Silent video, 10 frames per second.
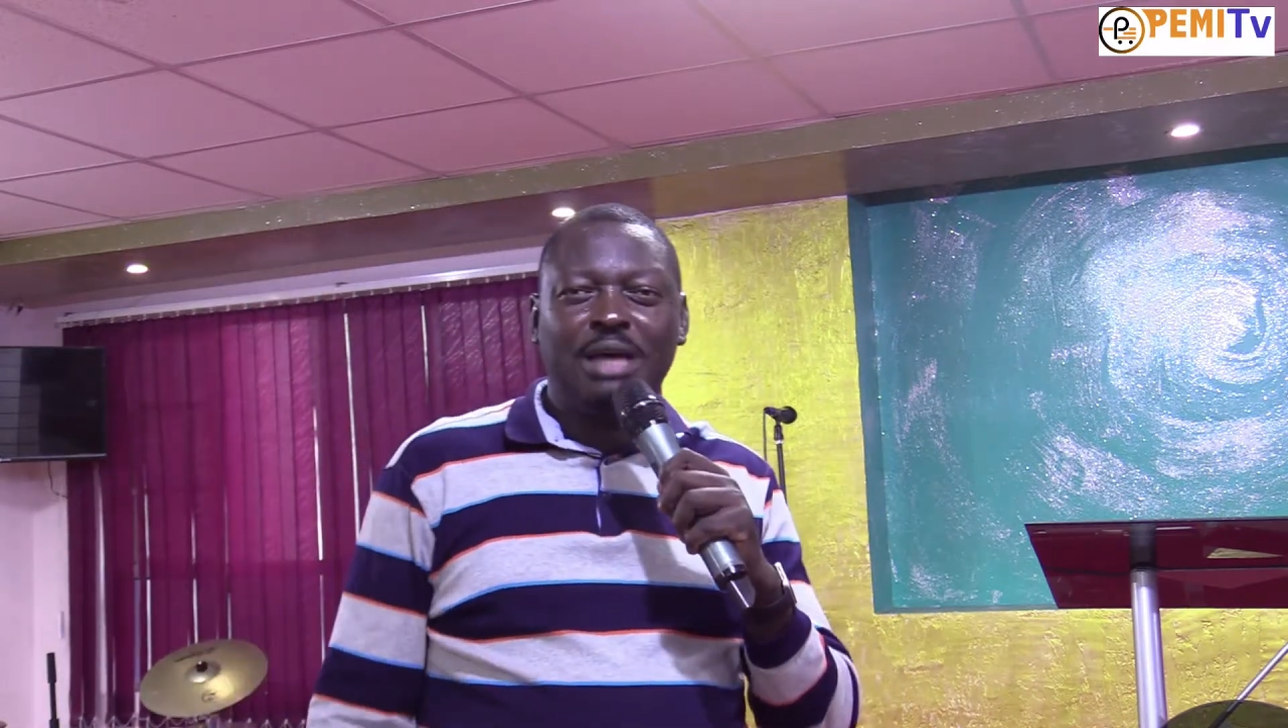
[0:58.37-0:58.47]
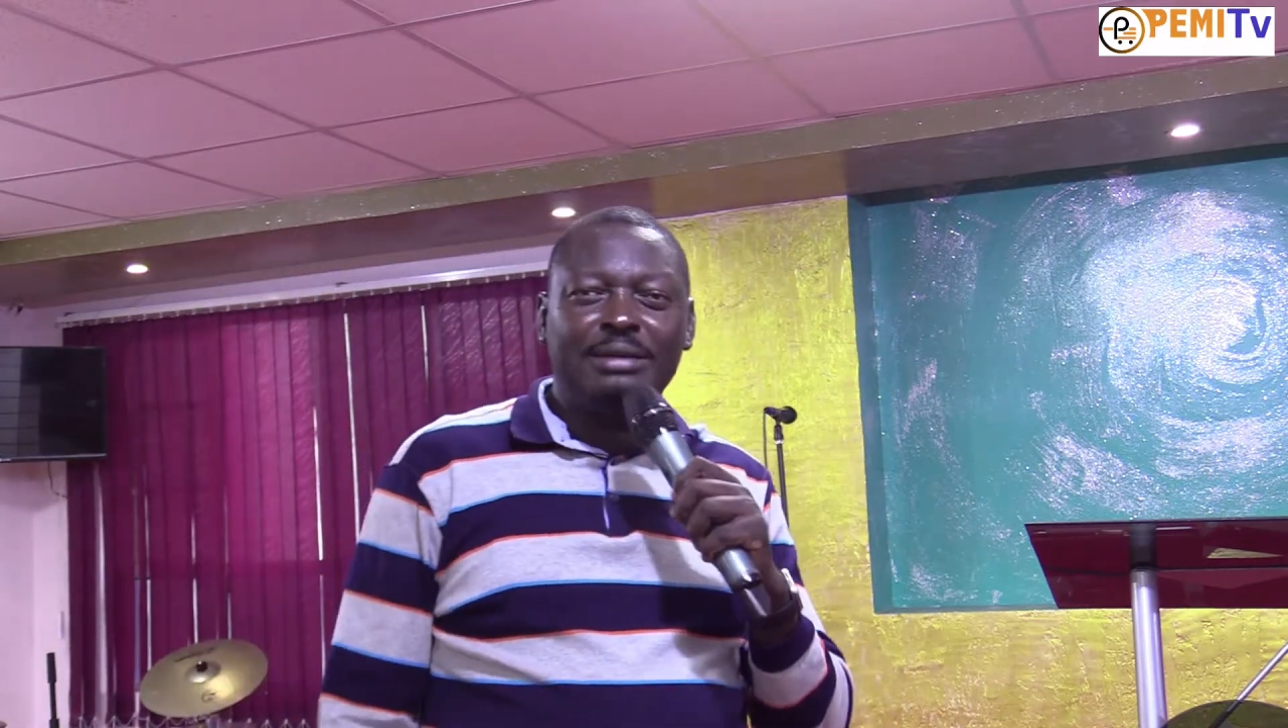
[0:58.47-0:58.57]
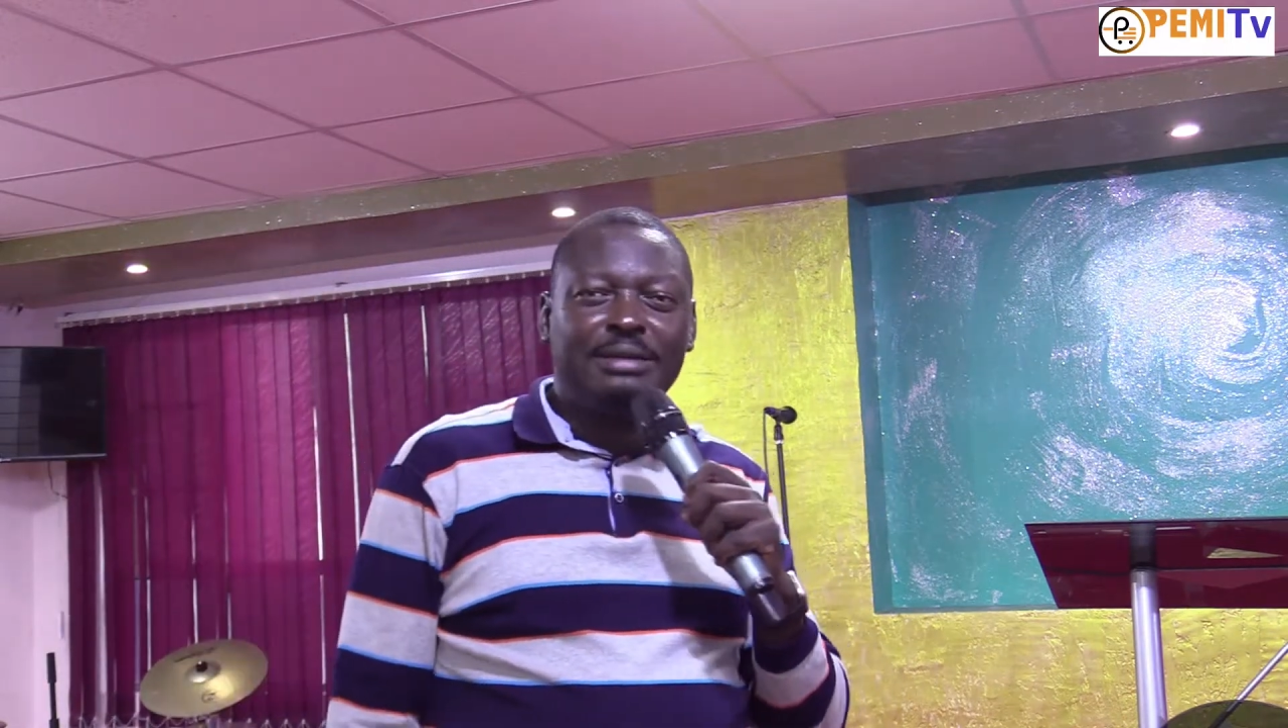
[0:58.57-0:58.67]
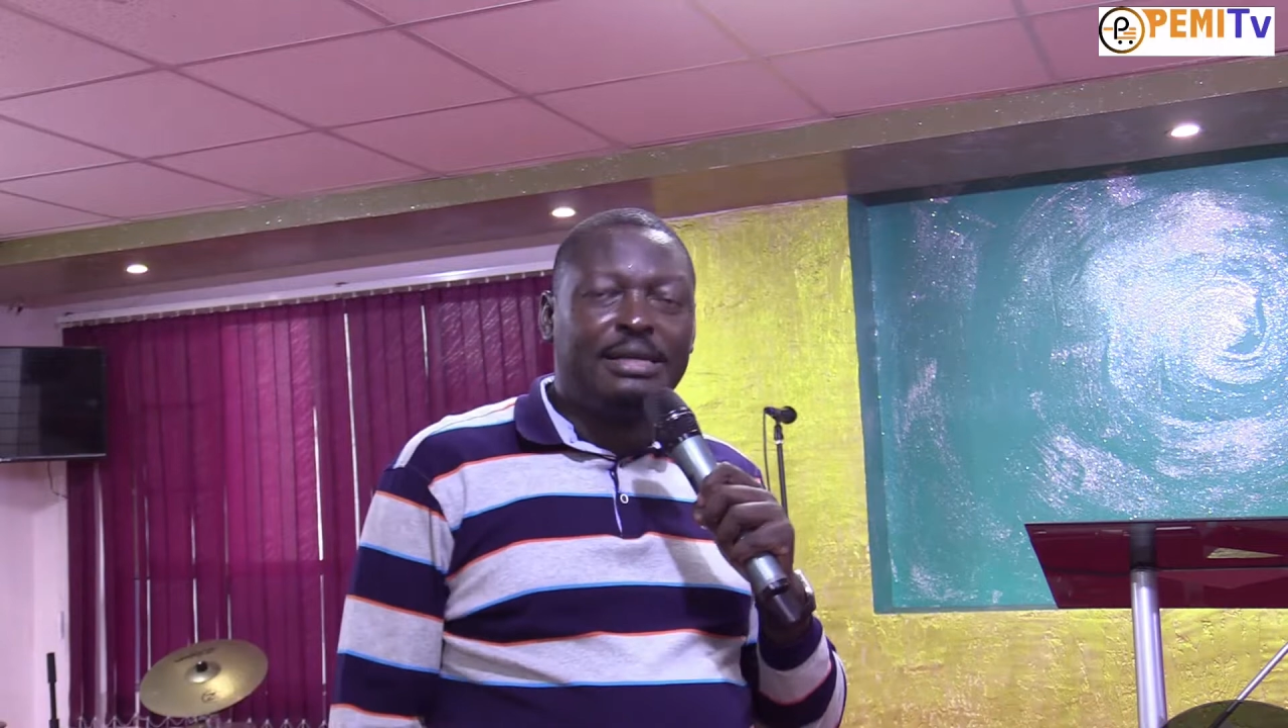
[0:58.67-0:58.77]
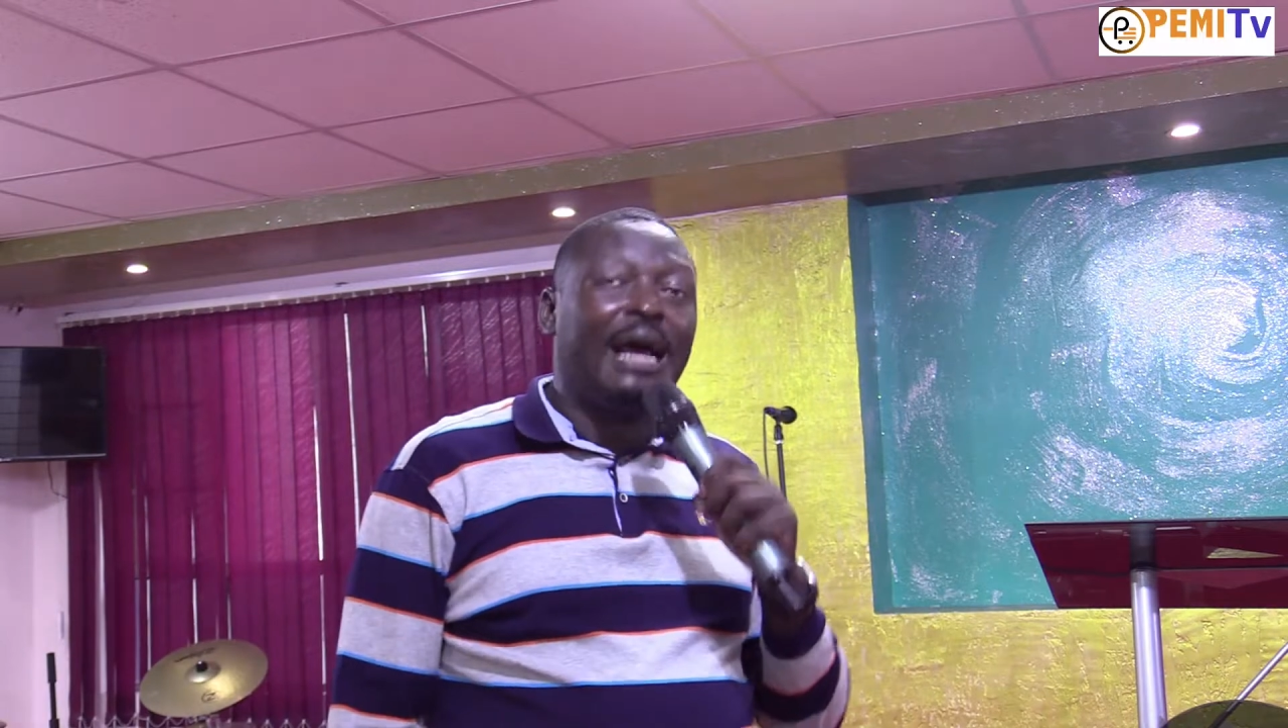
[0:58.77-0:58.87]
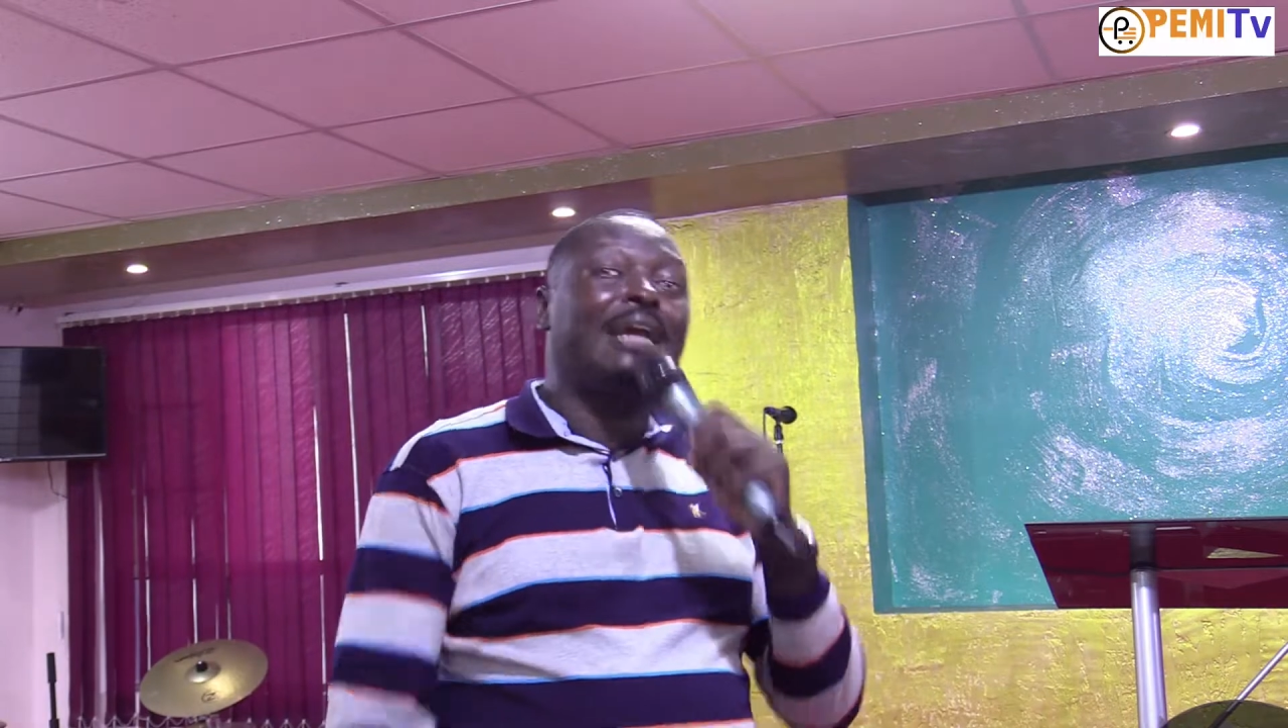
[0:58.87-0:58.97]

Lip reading: candidates.